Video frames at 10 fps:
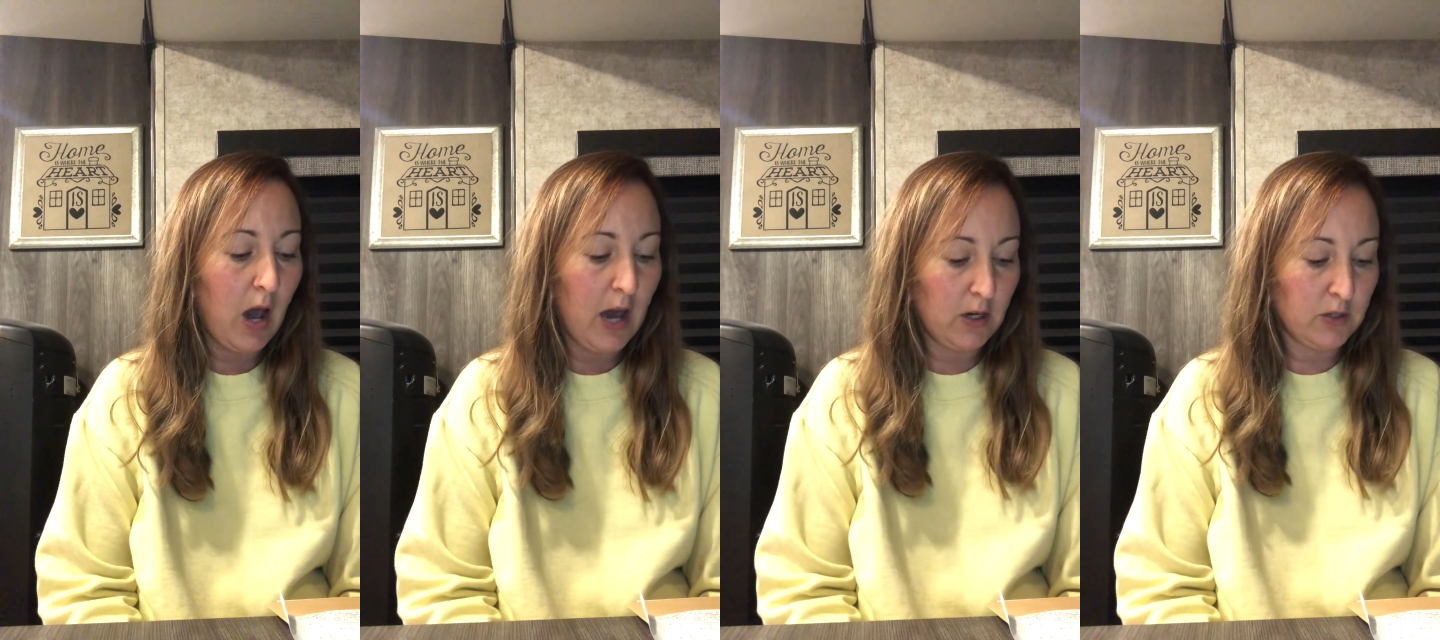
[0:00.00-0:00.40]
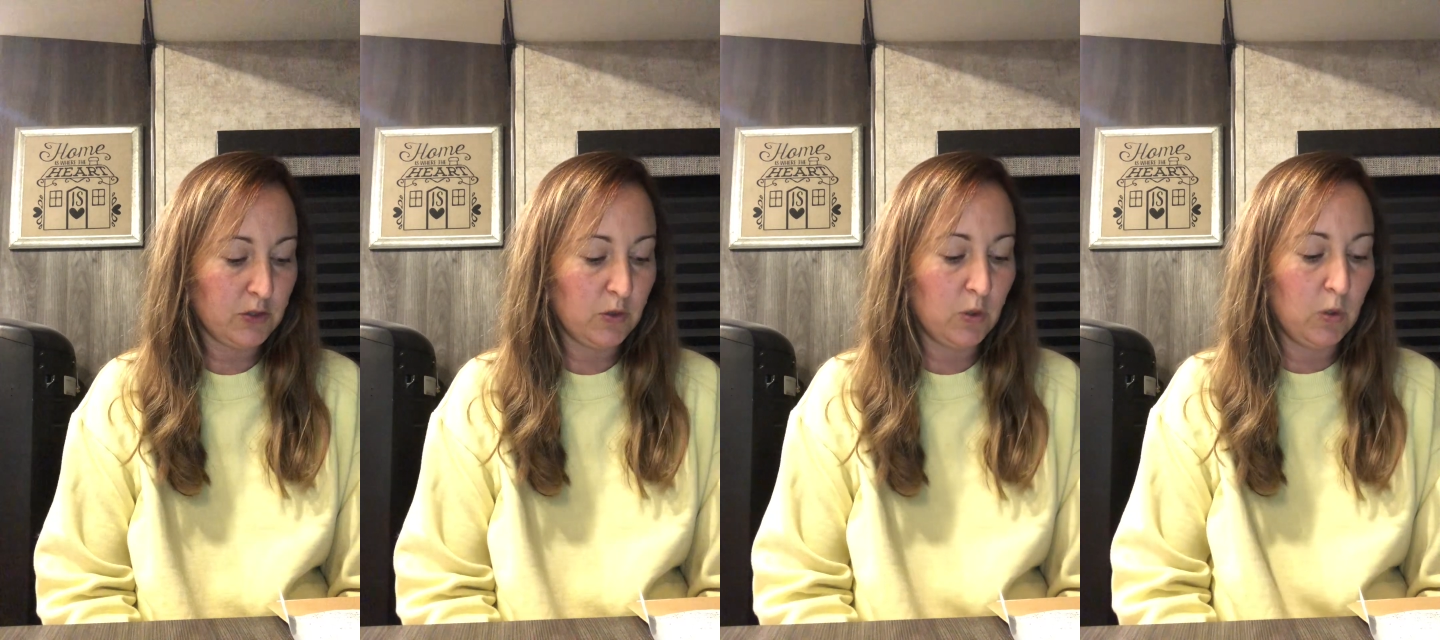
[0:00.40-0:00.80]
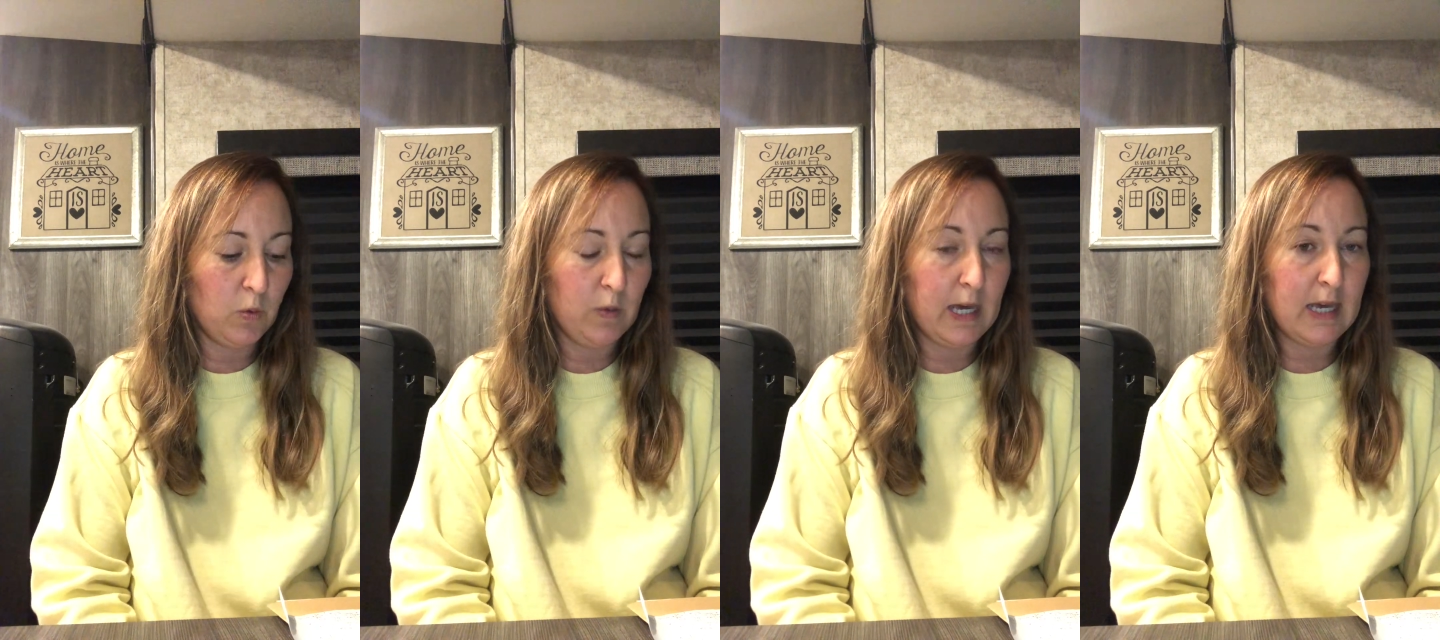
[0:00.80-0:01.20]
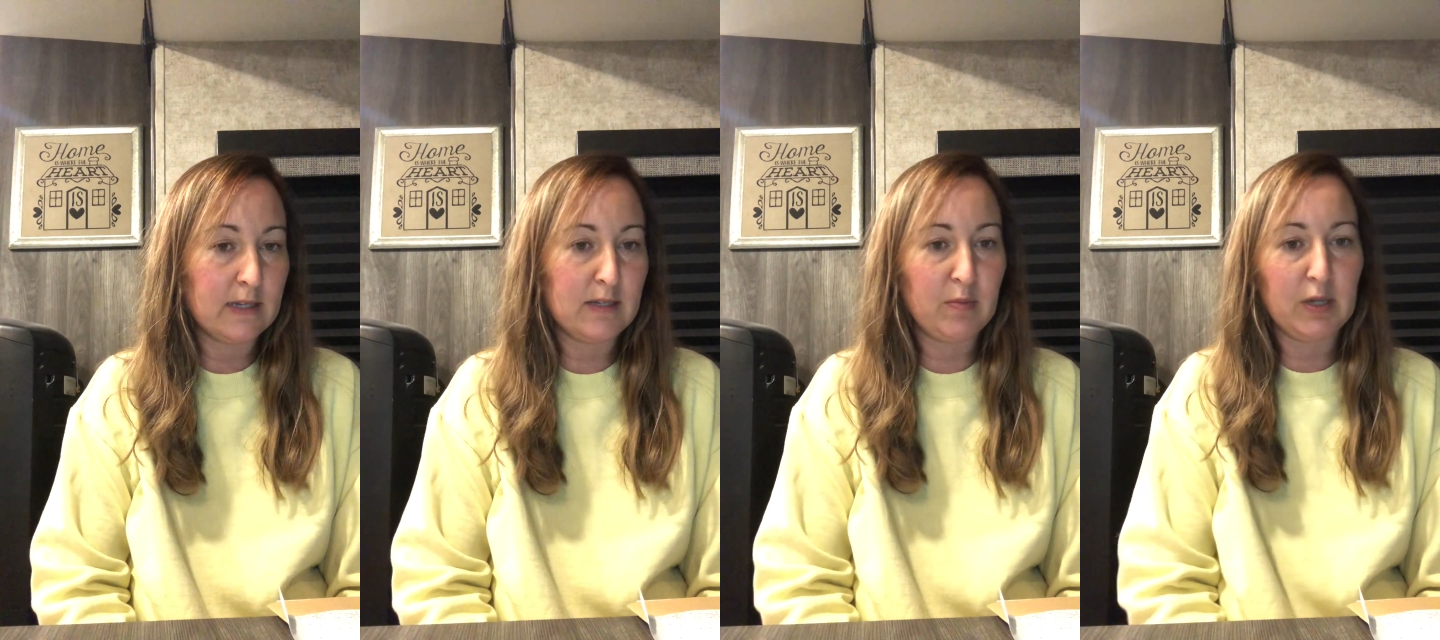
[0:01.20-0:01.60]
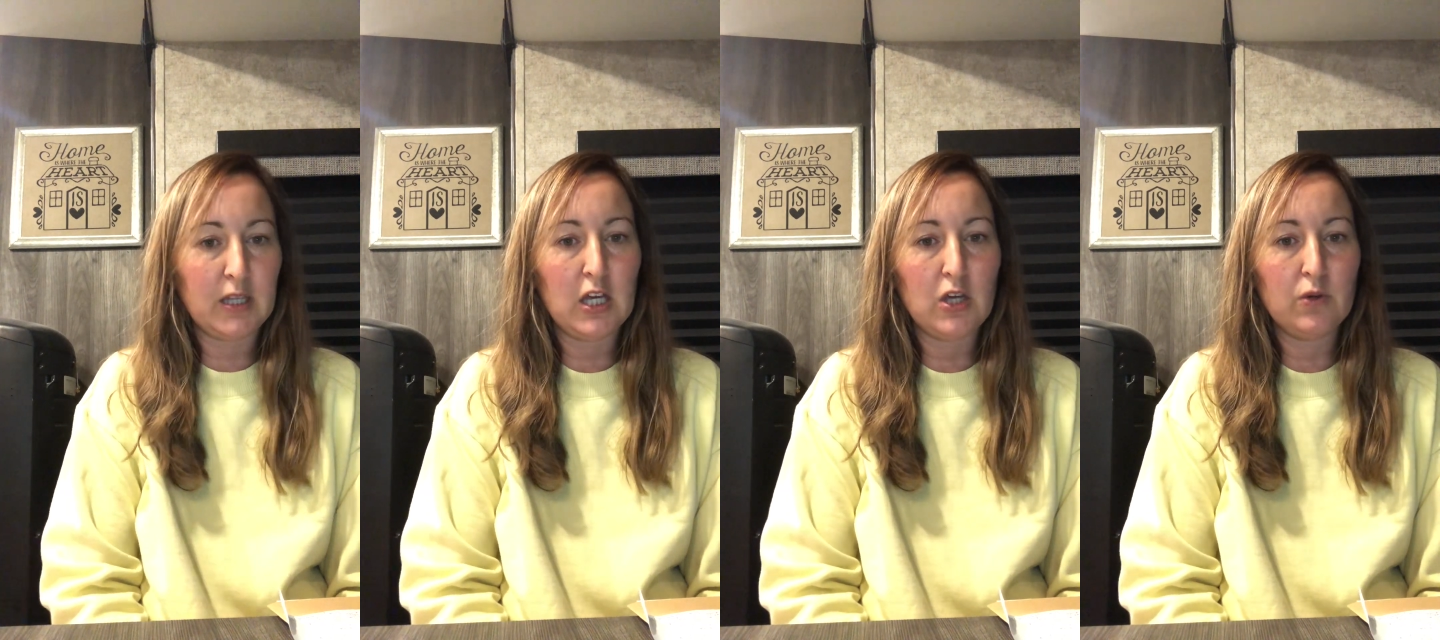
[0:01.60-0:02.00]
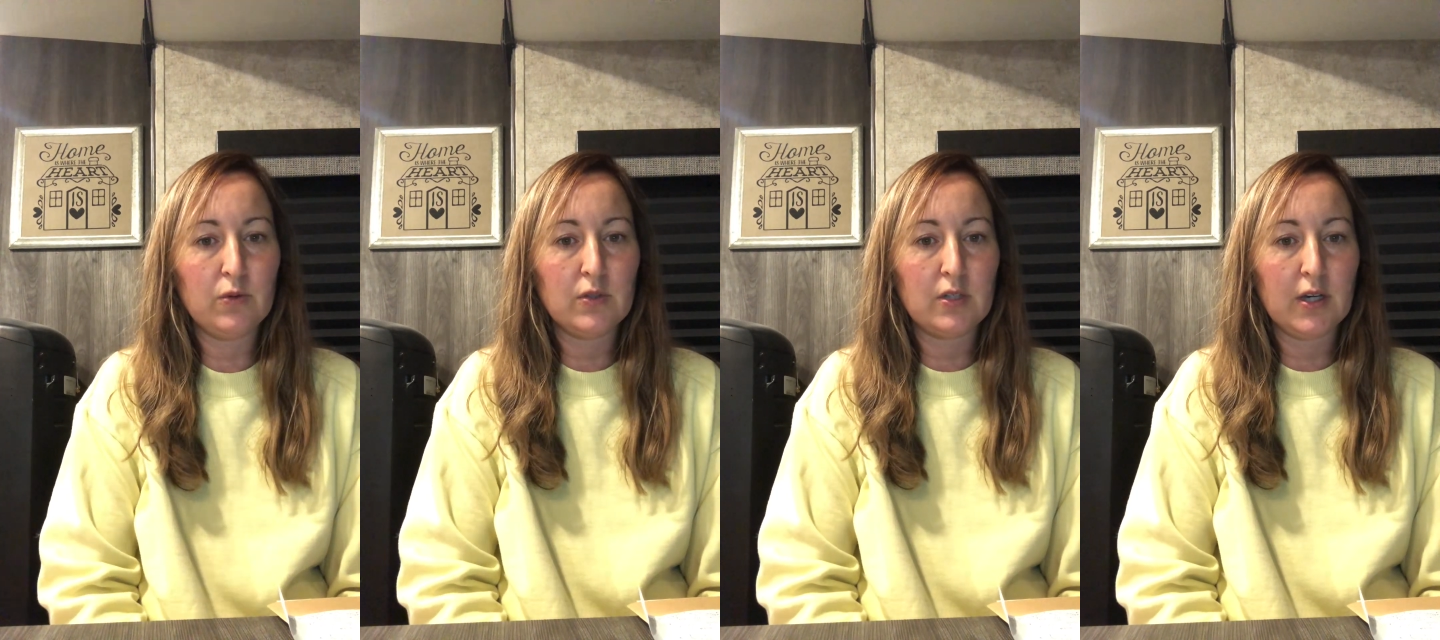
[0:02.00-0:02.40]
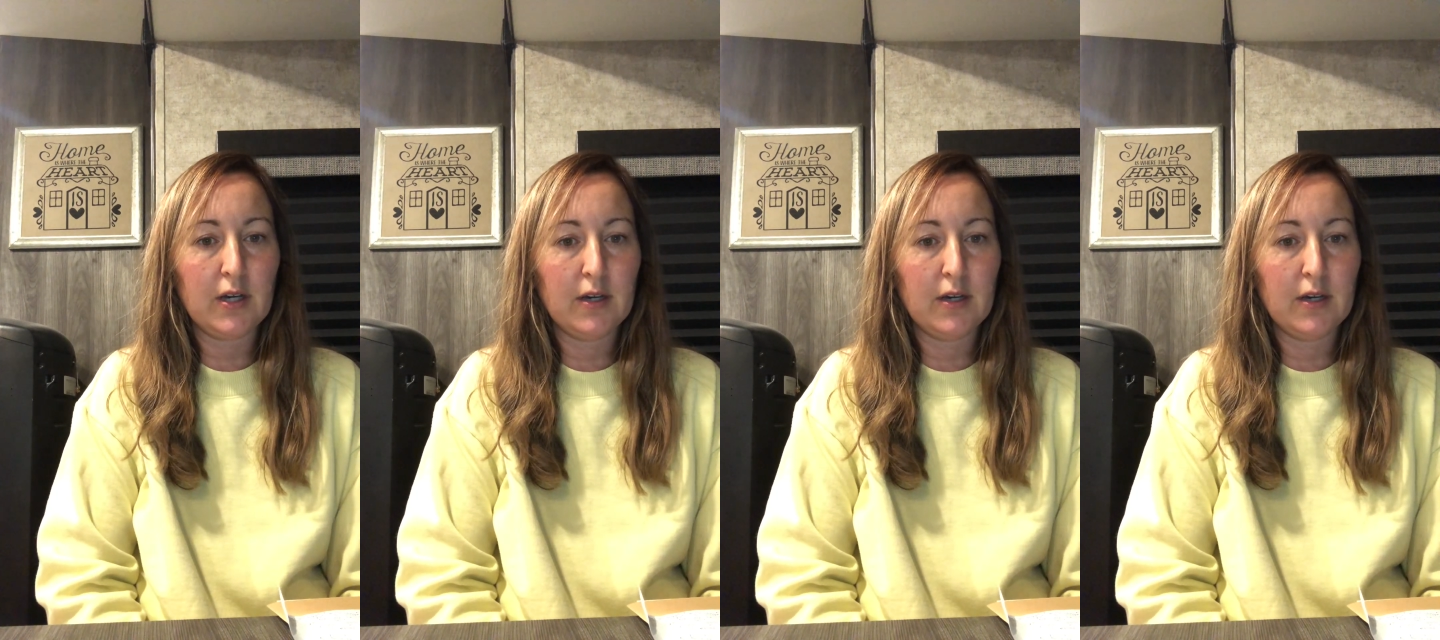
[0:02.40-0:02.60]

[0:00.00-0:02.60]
At our school, we typically use